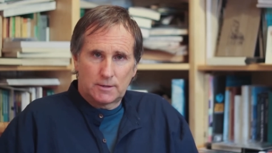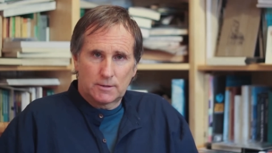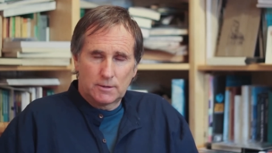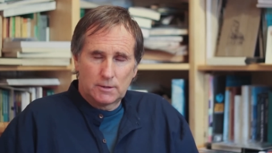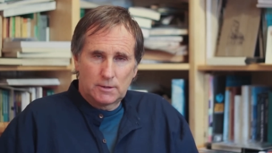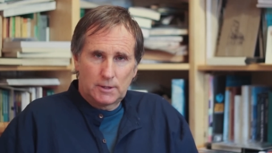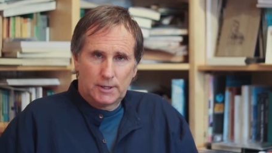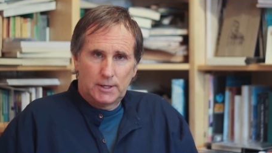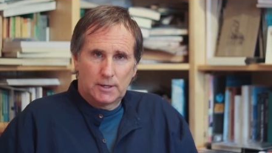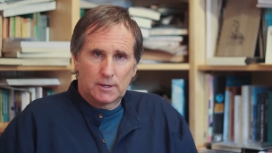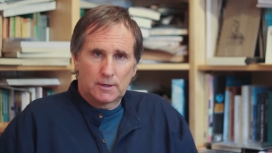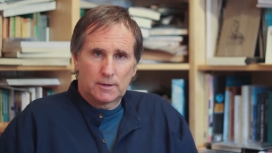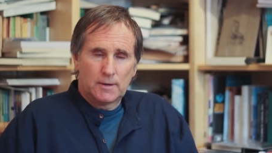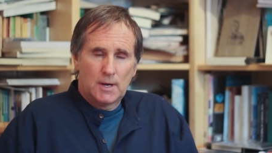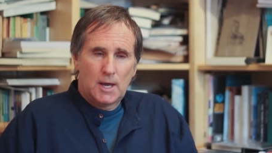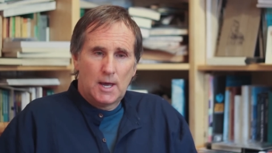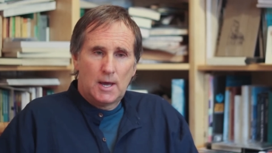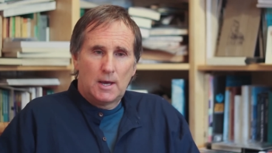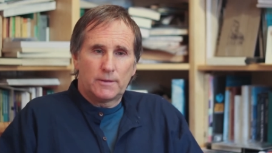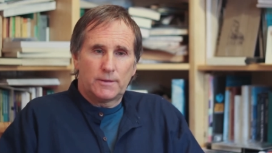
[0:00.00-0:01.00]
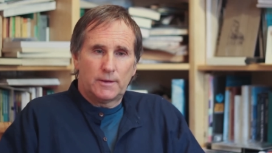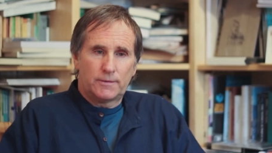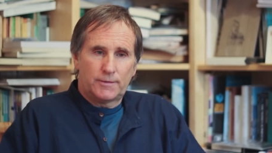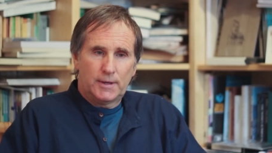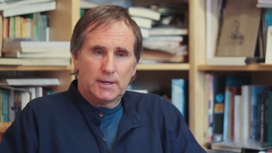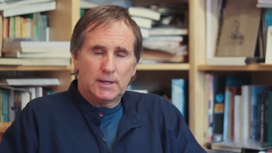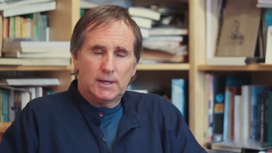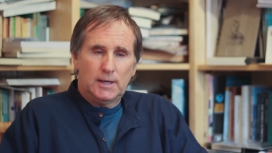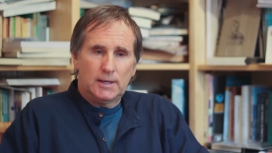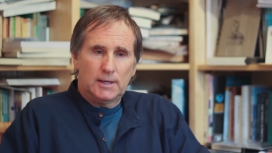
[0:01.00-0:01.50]
earlier, the
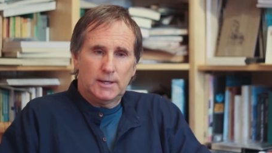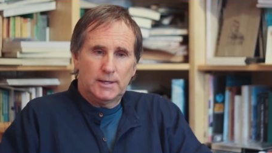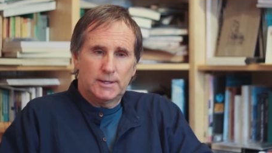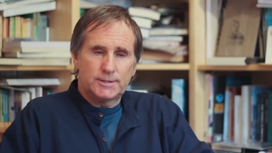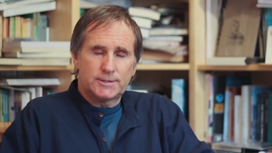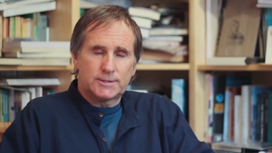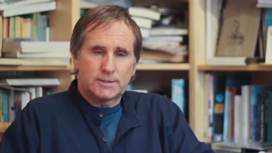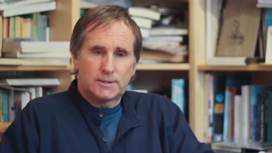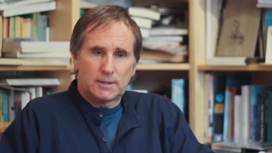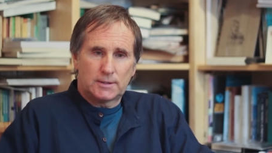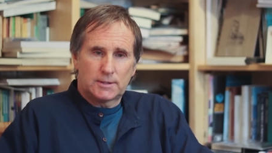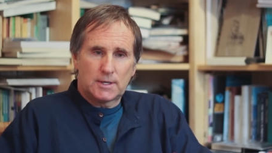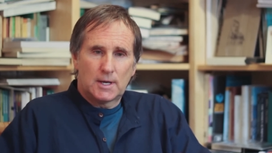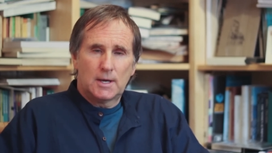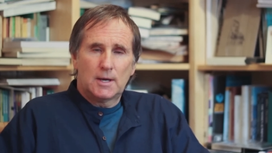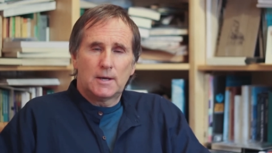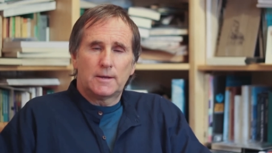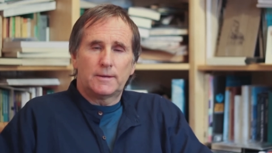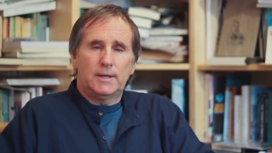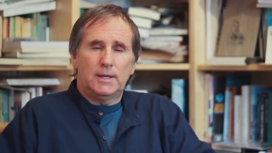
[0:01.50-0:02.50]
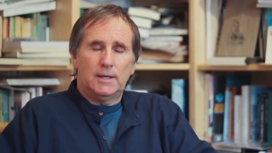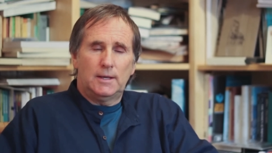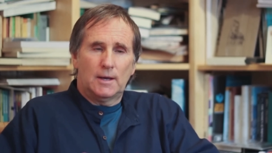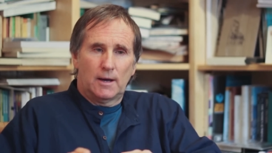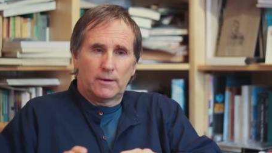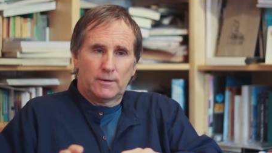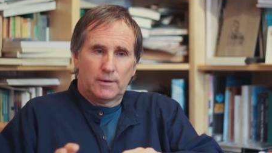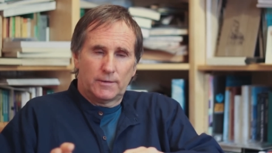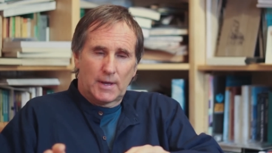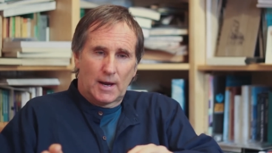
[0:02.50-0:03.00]
thinking is that
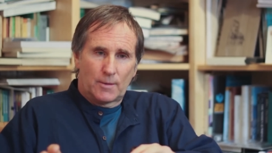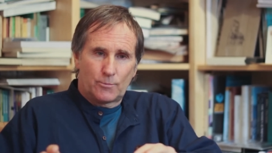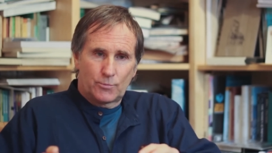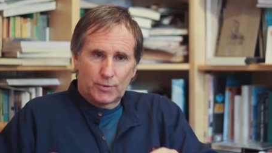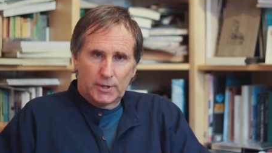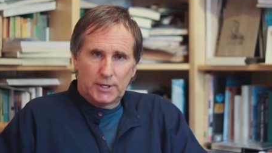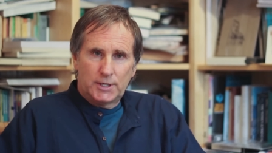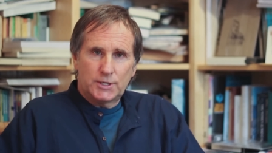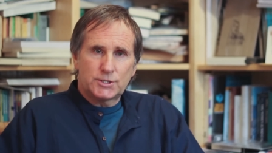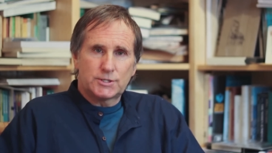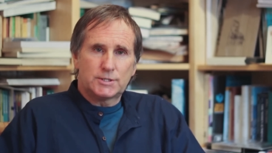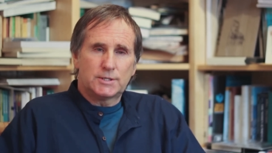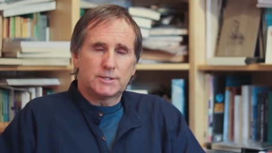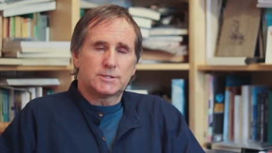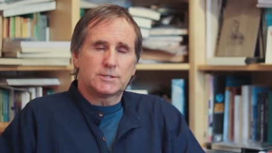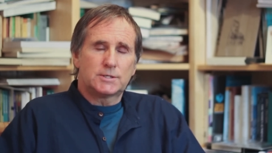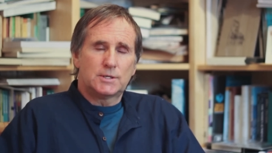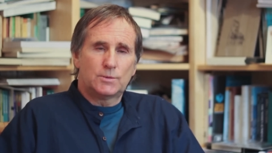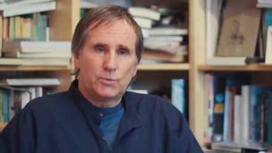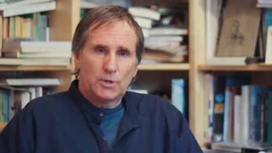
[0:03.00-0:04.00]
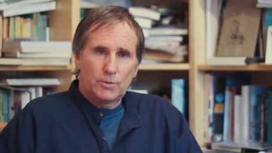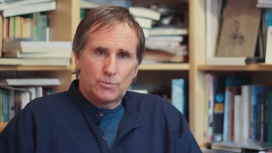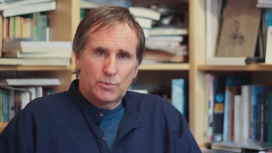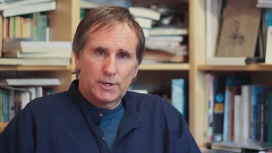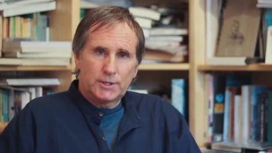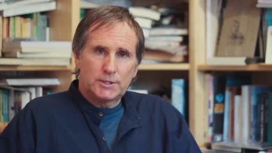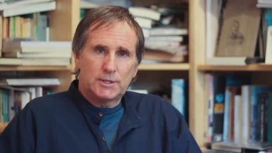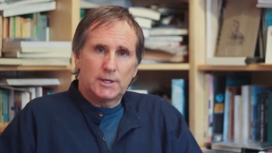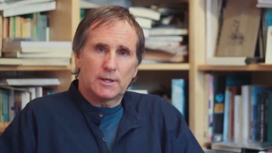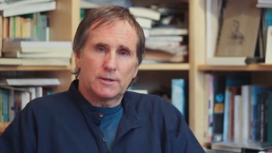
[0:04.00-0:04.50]
out of that British system, we
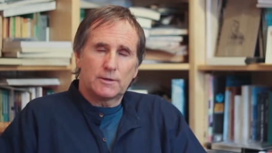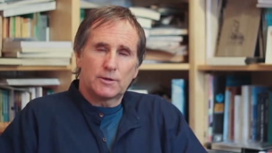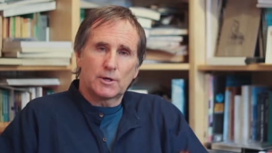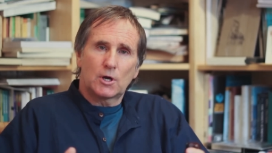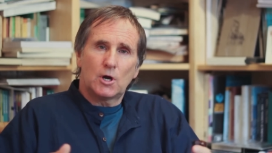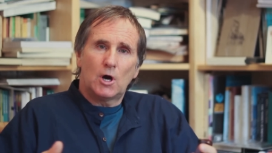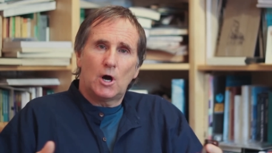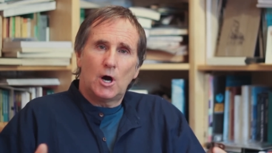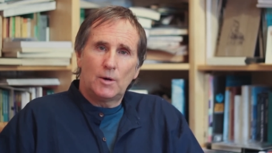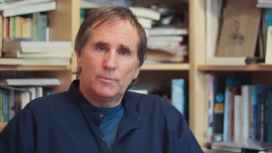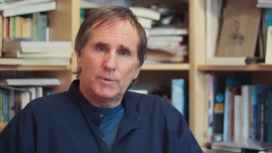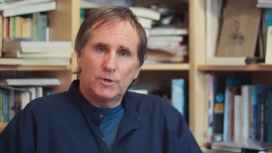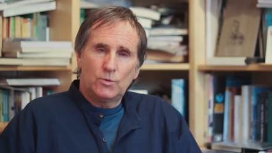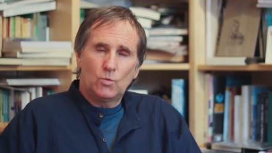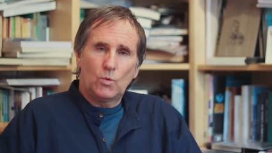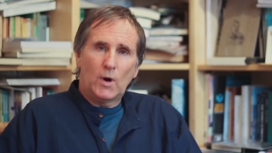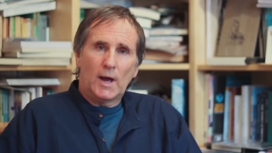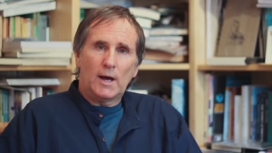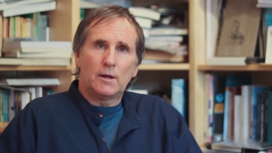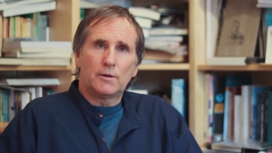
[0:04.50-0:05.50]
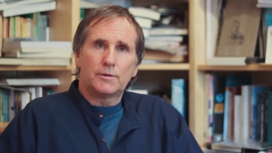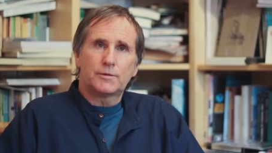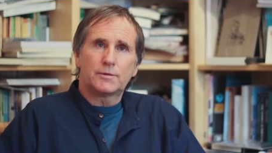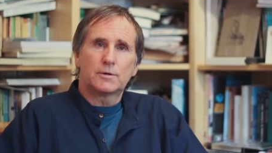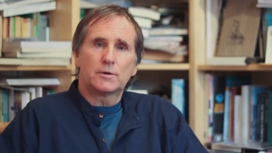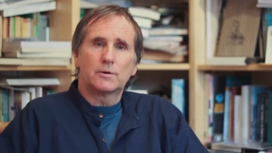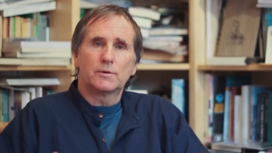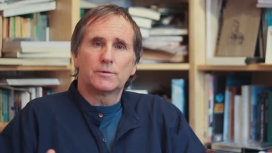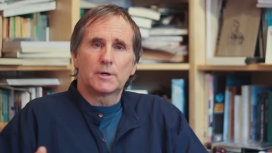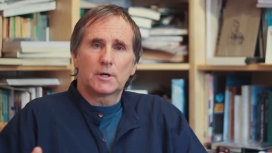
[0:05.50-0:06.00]
bring together the commonwealth
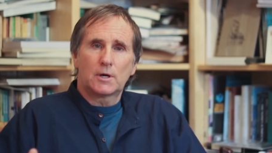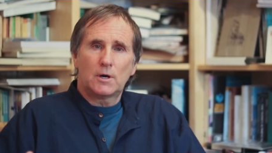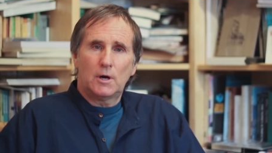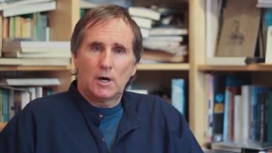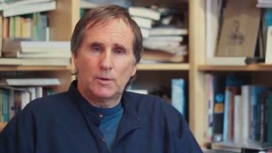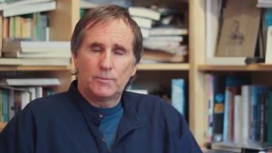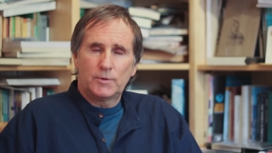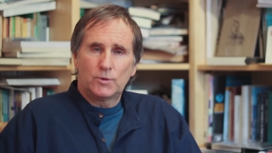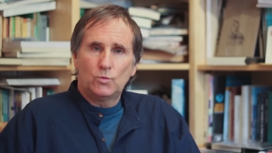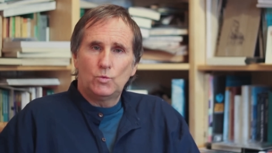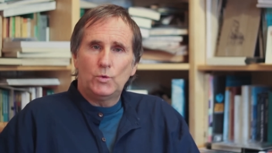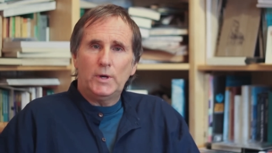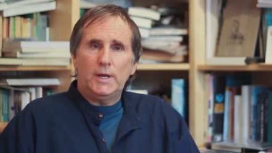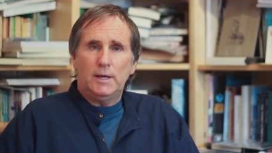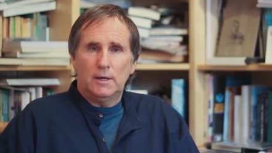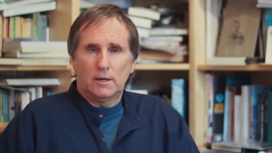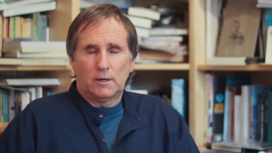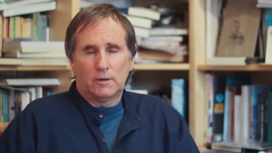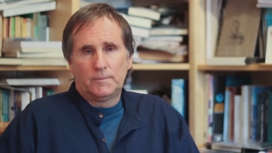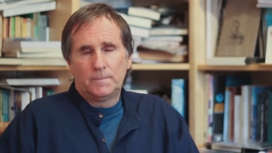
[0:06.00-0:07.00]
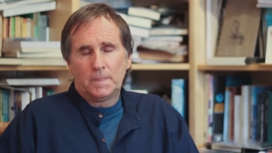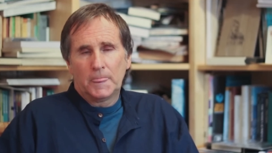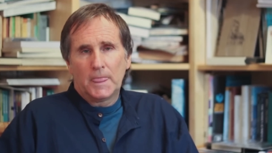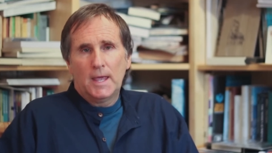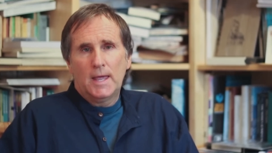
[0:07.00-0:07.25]
or the common weal.